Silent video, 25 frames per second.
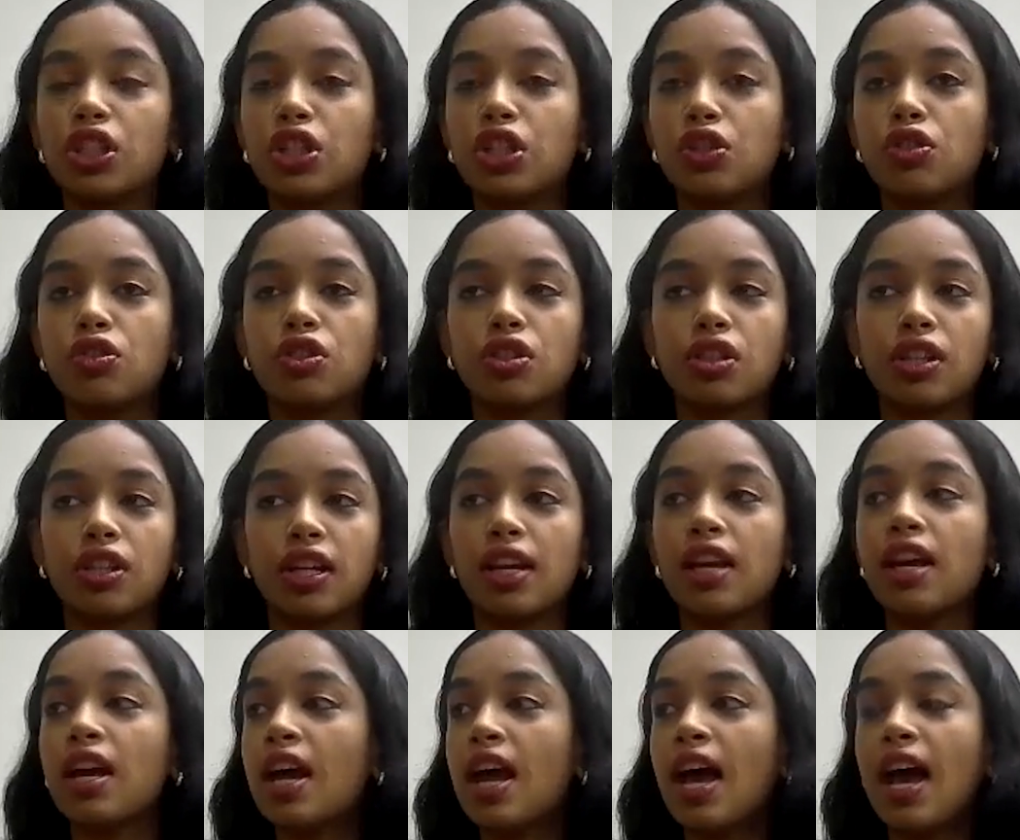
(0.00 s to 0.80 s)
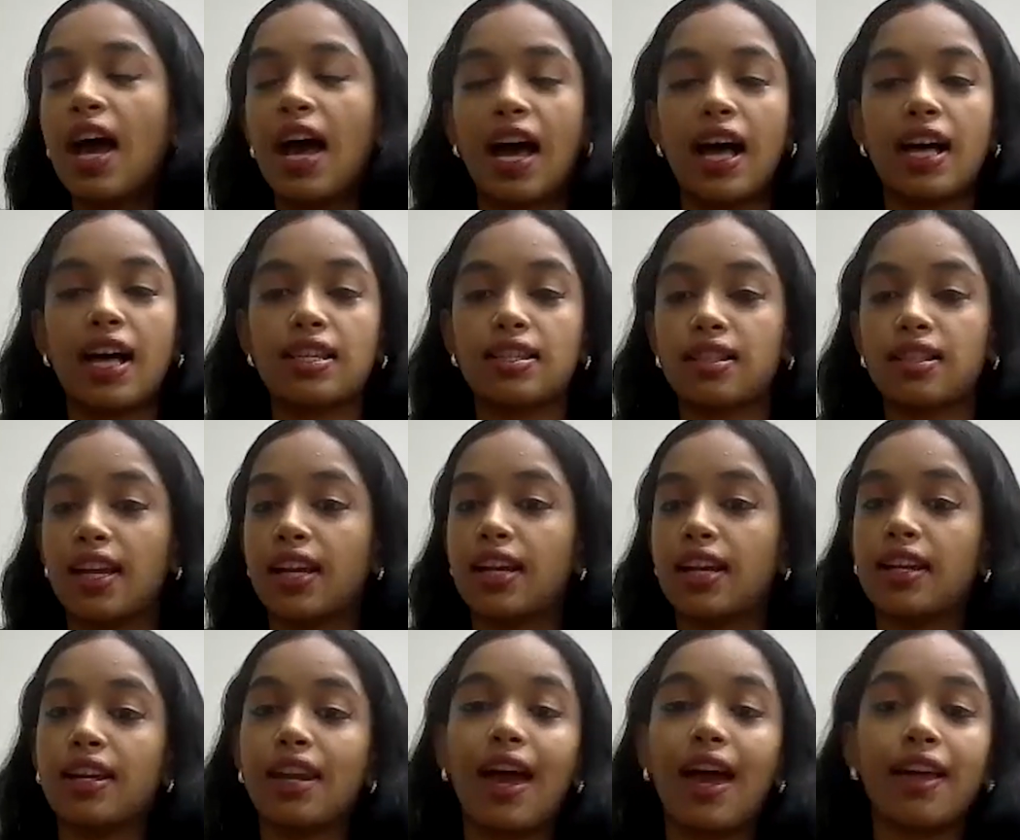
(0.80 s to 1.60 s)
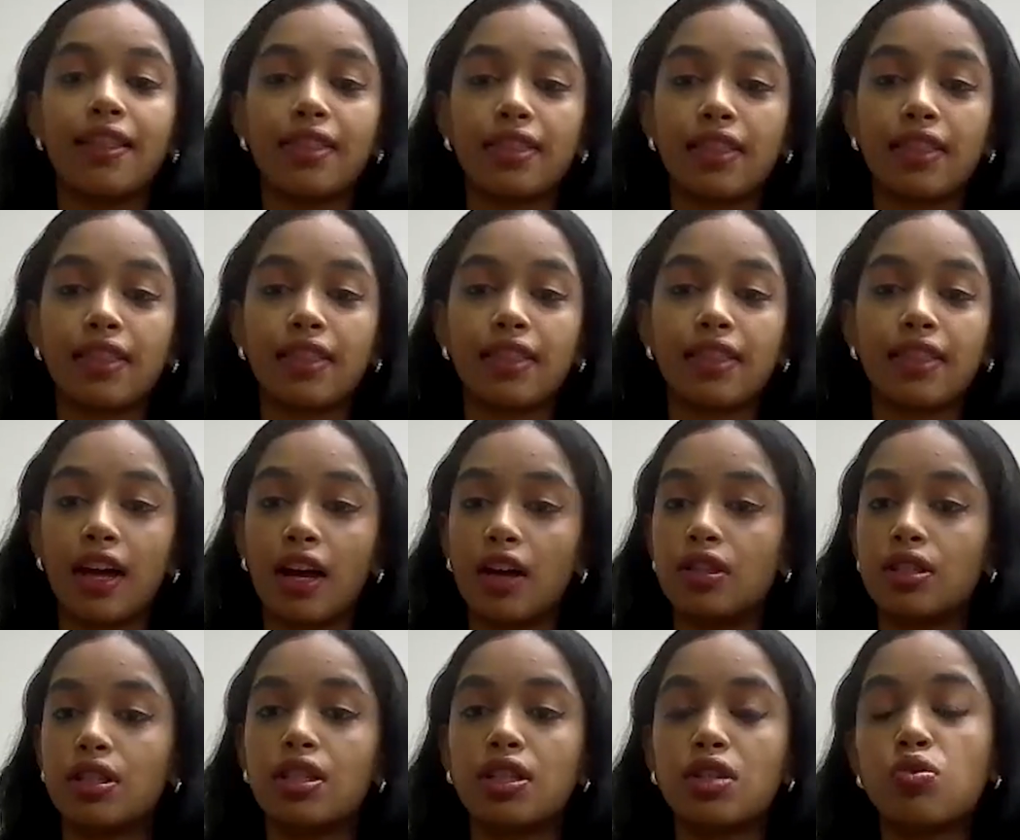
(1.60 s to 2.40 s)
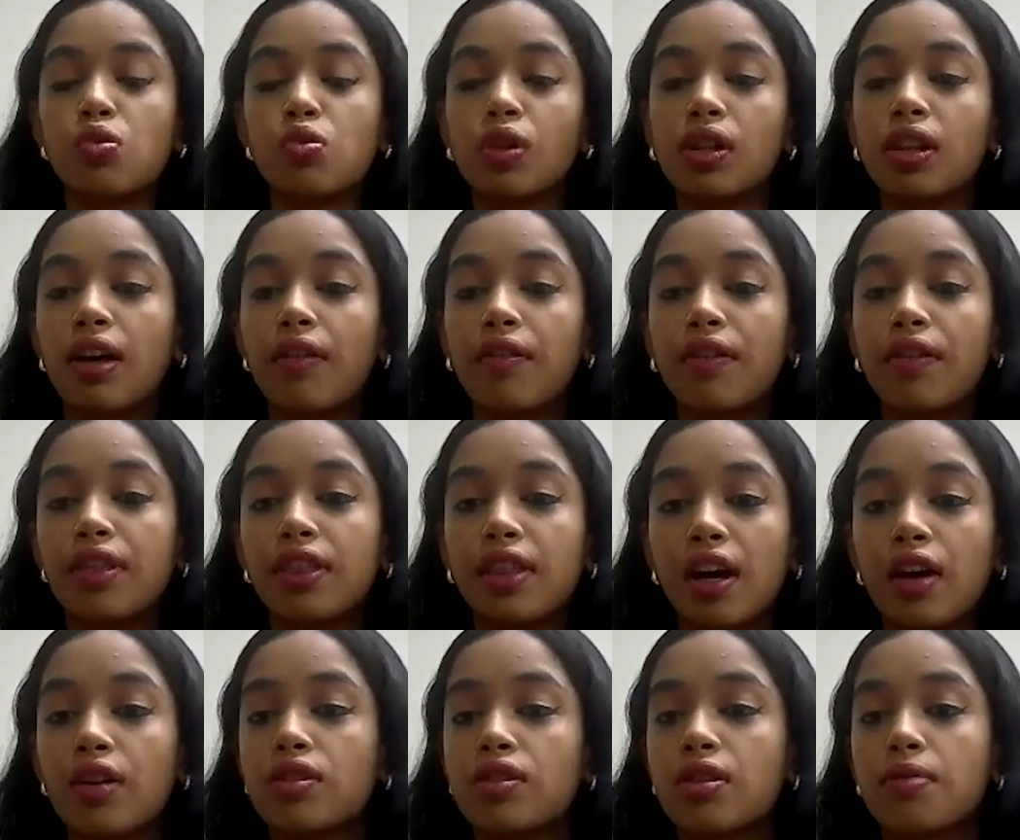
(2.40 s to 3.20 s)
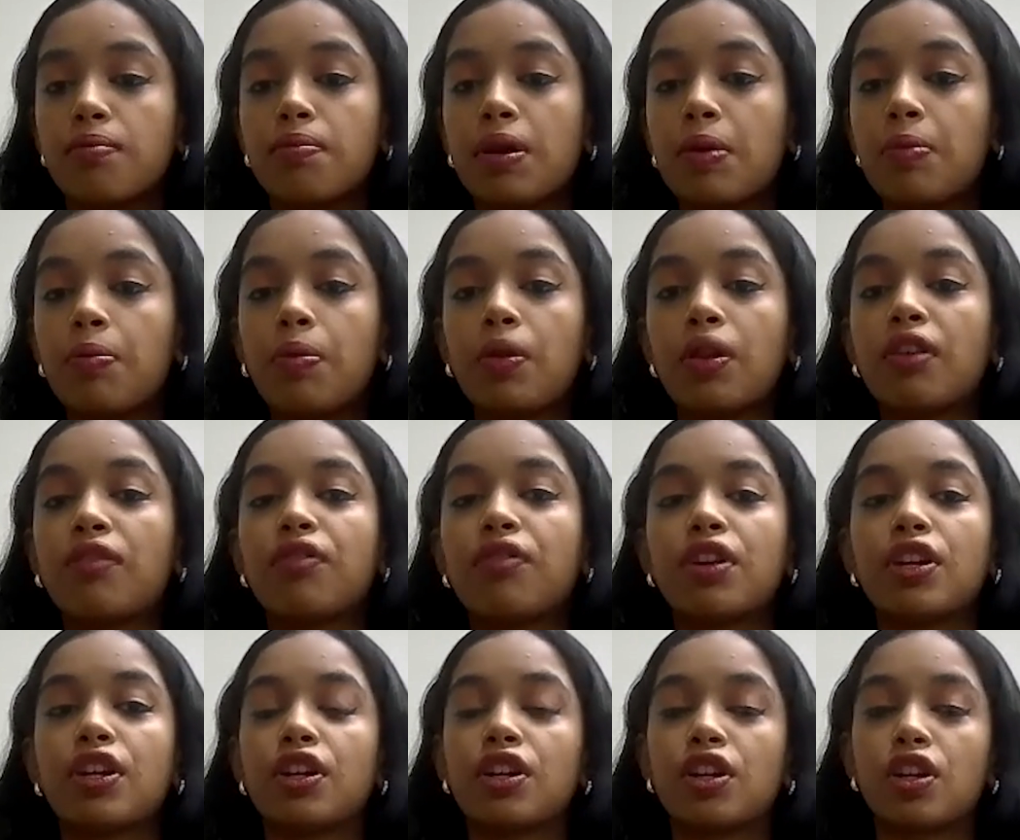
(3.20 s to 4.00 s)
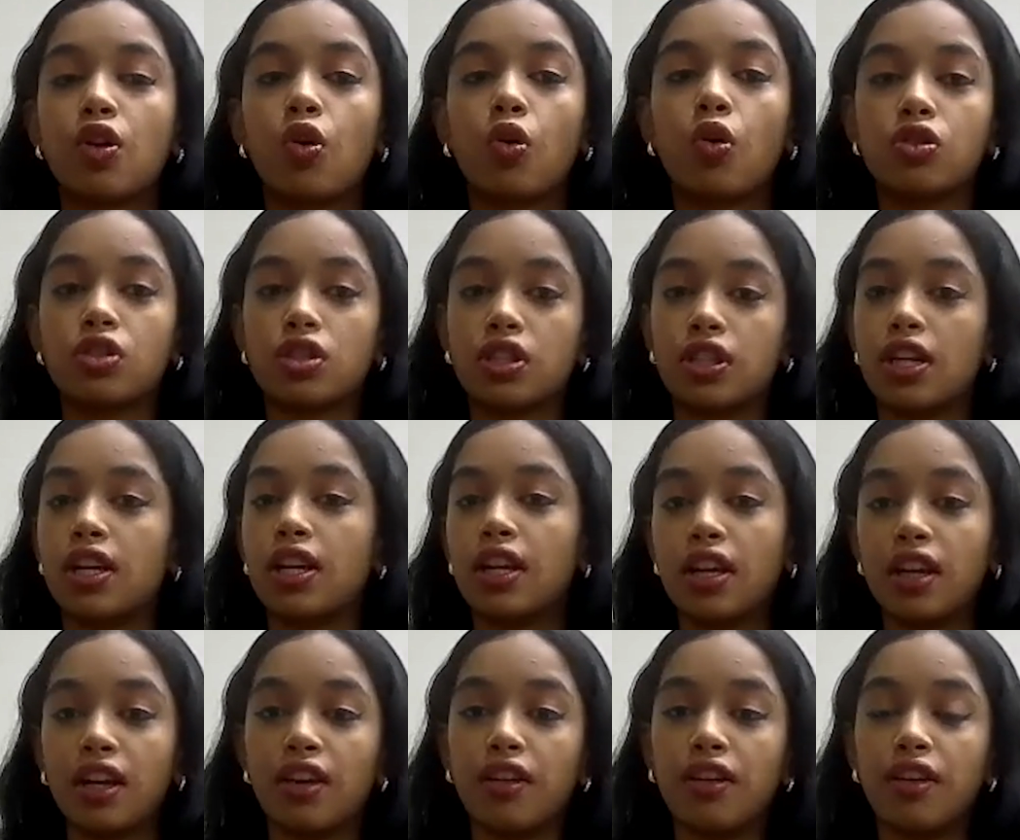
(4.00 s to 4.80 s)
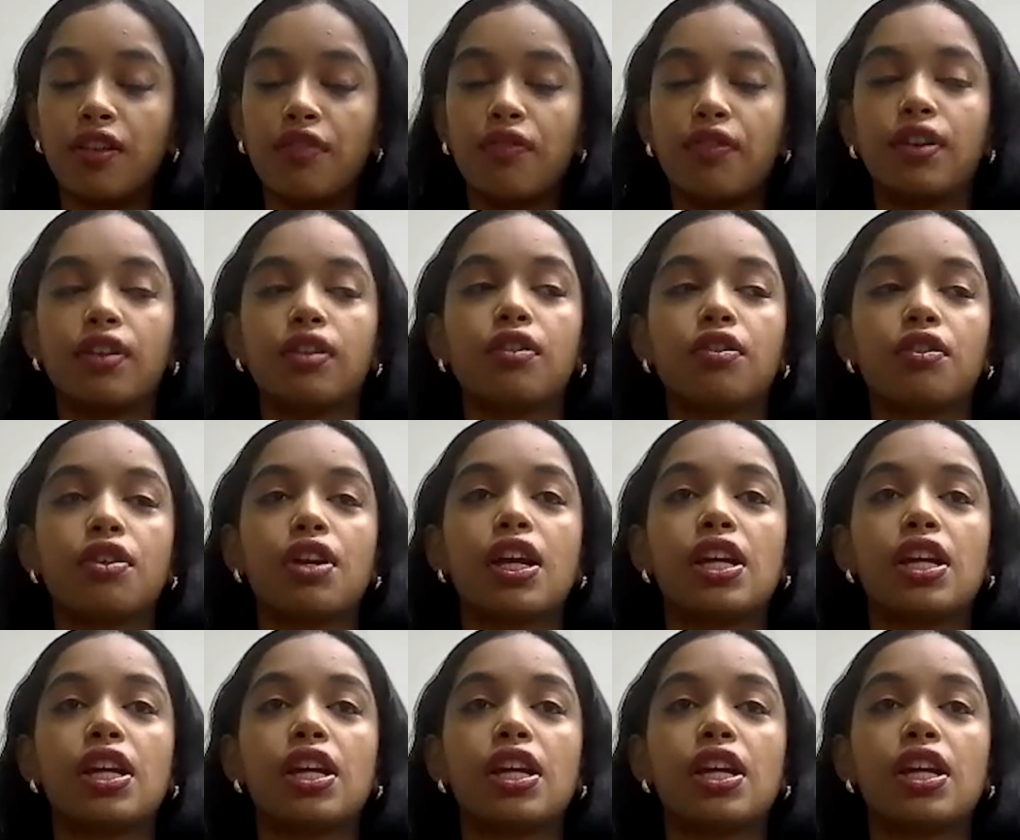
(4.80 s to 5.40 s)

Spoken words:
It usually has like 9,000 to 11,000 people every year, hosted in different